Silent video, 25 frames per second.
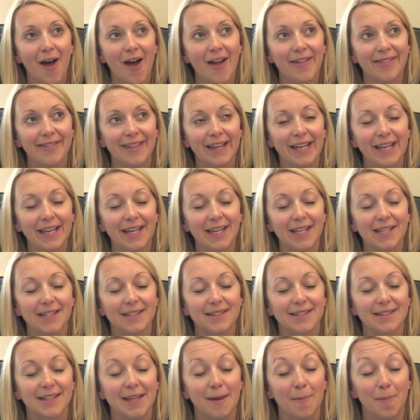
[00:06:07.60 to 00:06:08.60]
I think
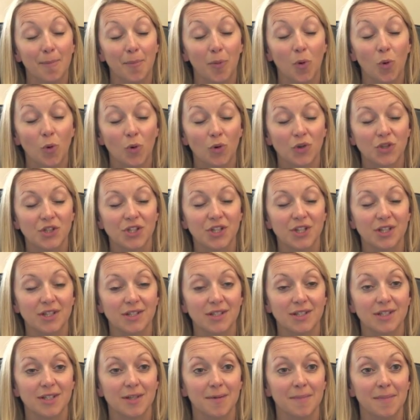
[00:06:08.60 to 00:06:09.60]
it's
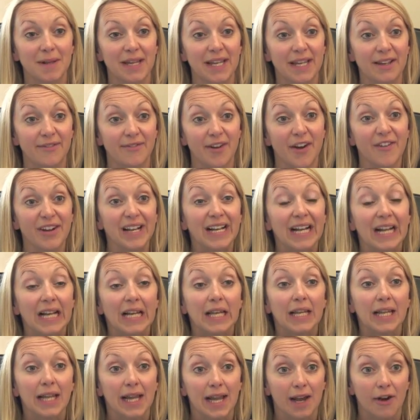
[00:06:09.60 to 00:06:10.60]
important to be very
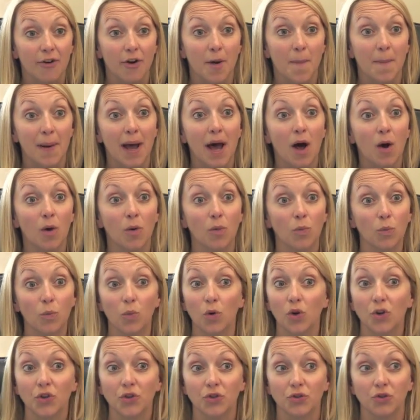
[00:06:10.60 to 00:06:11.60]
clear about
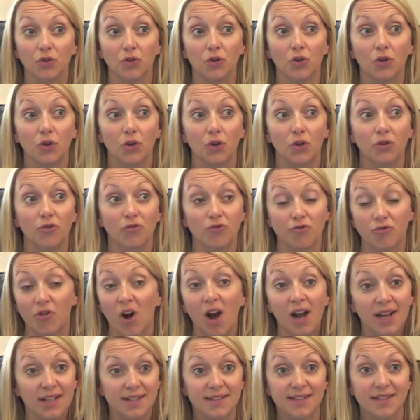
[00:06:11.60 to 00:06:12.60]
what your
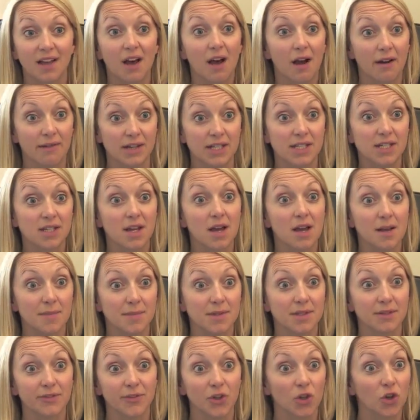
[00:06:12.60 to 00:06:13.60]
rights are in
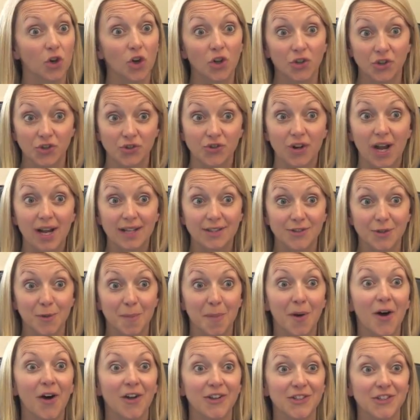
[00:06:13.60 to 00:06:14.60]
terms of your contract
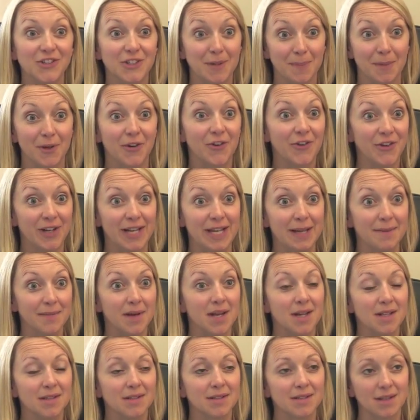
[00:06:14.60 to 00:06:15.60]
or partnership
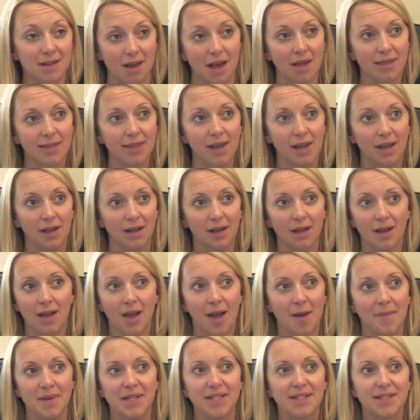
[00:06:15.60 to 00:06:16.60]
agreement. And I think,
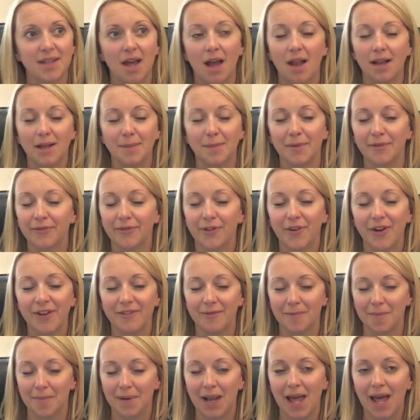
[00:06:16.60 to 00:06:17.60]
certainly before
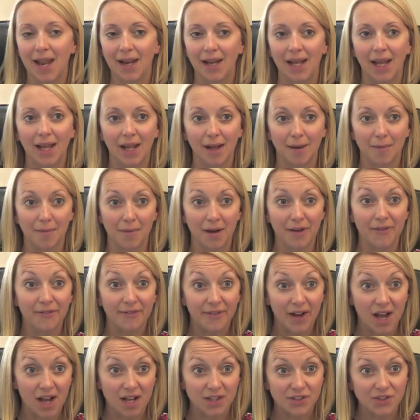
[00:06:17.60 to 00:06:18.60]
even planning my
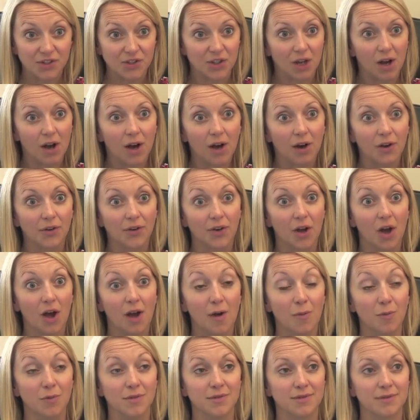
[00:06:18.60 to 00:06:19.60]
first child,
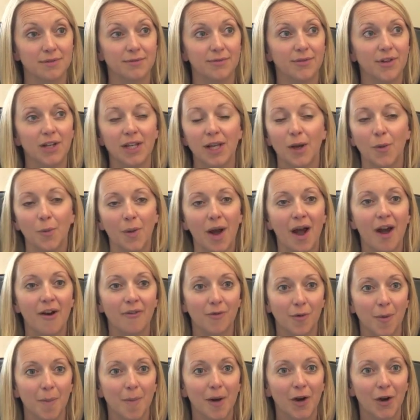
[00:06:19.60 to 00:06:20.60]
I was fully
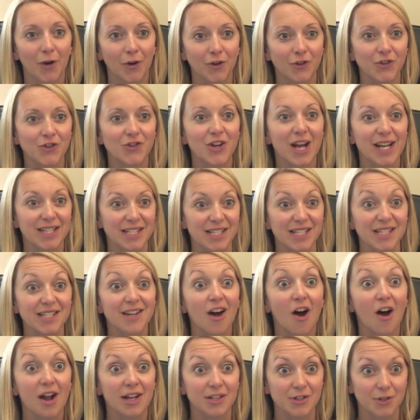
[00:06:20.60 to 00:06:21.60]
aware of what my contract
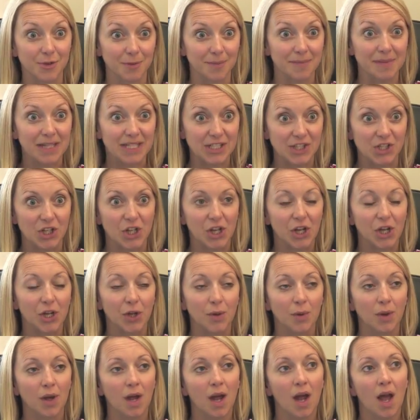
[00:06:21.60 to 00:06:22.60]
entitled me
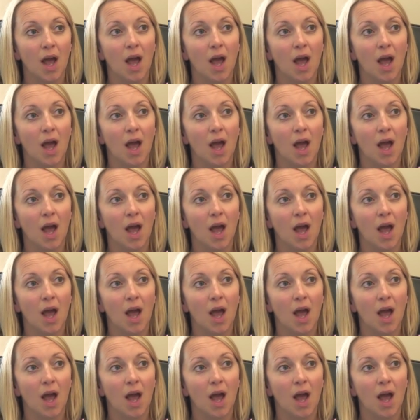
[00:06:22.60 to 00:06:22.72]
to.